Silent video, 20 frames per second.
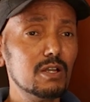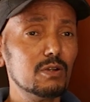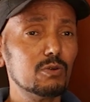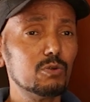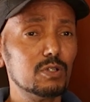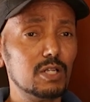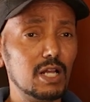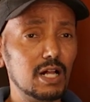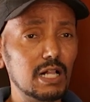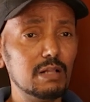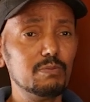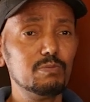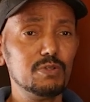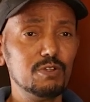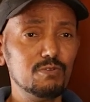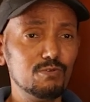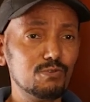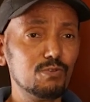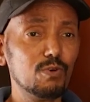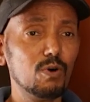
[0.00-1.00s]
could help
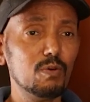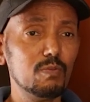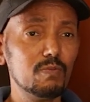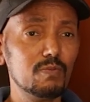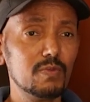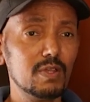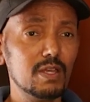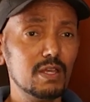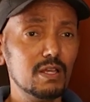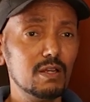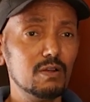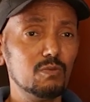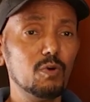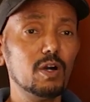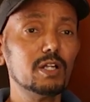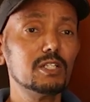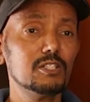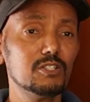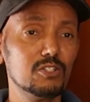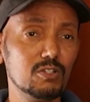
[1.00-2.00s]
inform
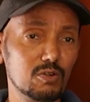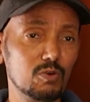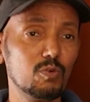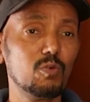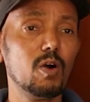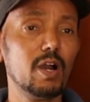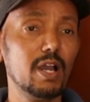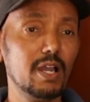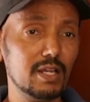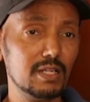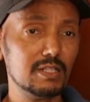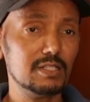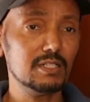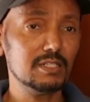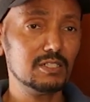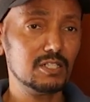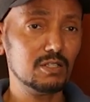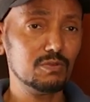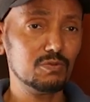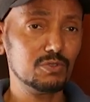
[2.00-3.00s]
what is required
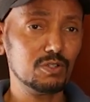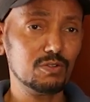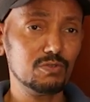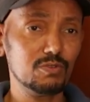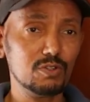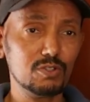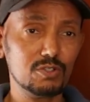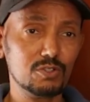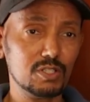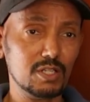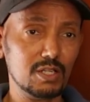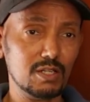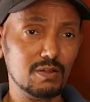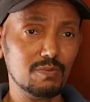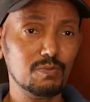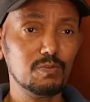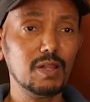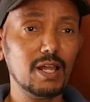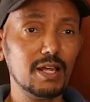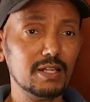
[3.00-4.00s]
in terms of those
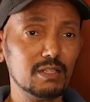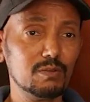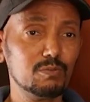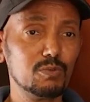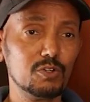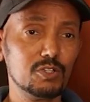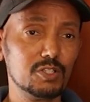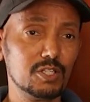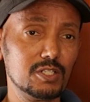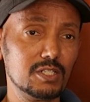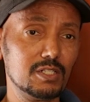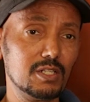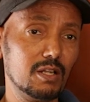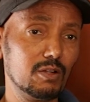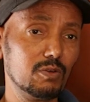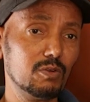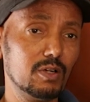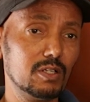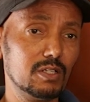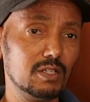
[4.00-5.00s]
planning processes
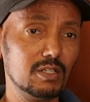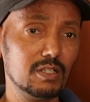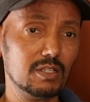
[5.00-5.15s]
that go